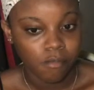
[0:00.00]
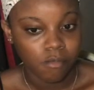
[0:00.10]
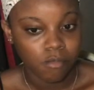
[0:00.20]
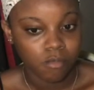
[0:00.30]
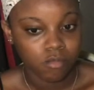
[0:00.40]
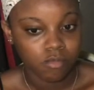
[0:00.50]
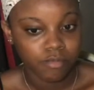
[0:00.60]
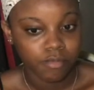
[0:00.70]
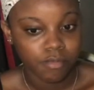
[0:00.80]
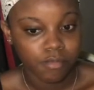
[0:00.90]

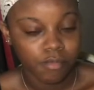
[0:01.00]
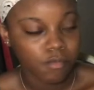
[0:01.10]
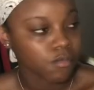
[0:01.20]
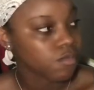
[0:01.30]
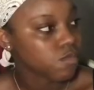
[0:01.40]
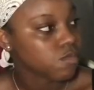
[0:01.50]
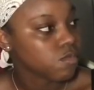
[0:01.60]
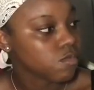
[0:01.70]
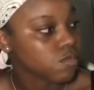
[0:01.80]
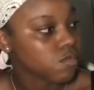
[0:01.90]

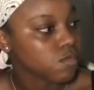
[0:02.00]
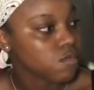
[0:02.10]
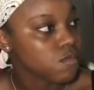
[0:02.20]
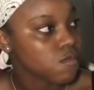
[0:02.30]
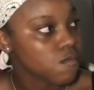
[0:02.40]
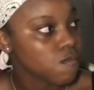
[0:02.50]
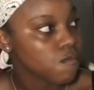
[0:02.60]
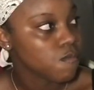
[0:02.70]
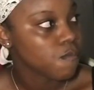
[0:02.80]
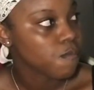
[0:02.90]

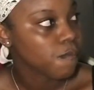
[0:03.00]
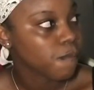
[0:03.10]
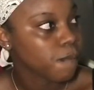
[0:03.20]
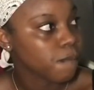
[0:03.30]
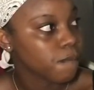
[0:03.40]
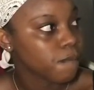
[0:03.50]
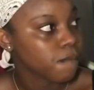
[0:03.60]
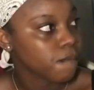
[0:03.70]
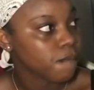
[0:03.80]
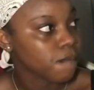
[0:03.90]

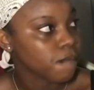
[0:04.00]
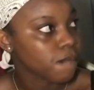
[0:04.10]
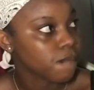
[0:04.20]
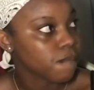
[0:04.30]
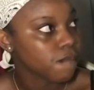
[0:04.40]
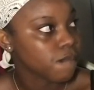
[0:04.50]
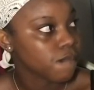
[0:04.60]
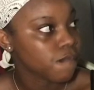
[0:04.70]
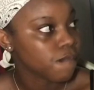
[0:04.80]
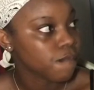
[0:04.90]

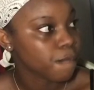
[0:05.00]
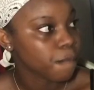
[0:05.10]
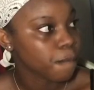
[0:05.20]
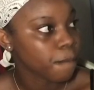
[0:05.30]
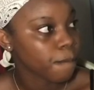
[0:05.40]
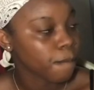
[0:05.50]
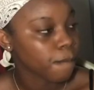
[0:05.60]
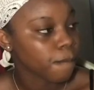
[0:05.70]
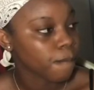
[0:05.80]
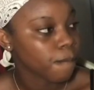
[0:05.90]

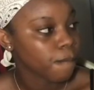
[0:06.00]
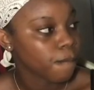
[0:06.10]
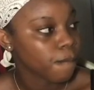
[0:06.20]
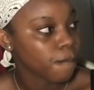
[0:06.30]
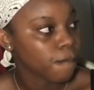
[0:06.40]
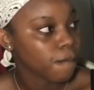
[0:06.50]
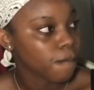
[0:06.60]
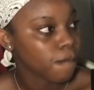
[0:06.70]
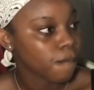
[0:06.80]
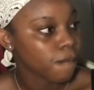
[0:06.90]

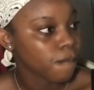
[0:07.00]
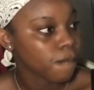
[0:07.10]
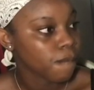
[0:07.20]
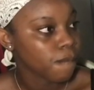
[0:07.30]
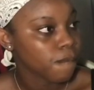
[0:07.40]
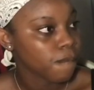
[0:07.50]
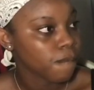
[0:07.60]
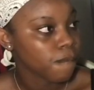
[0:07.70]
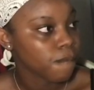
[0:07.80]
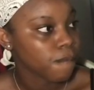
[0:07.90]
(not speaking)